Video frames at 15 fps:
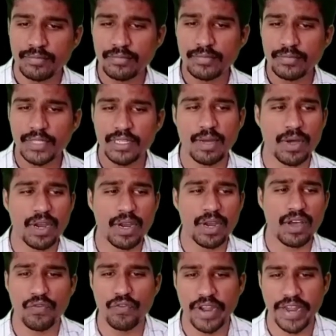The number of
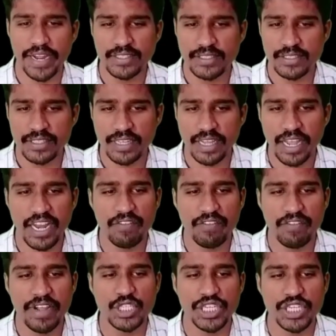ways in
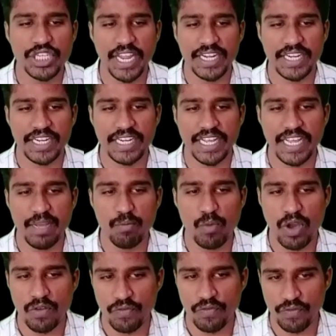which a team
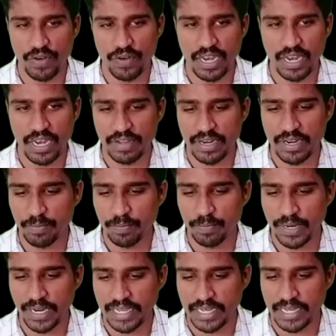of 11
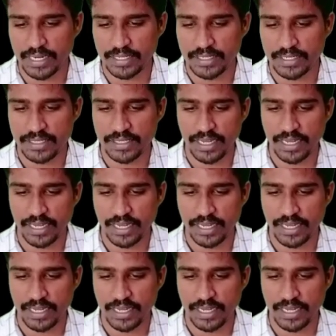players,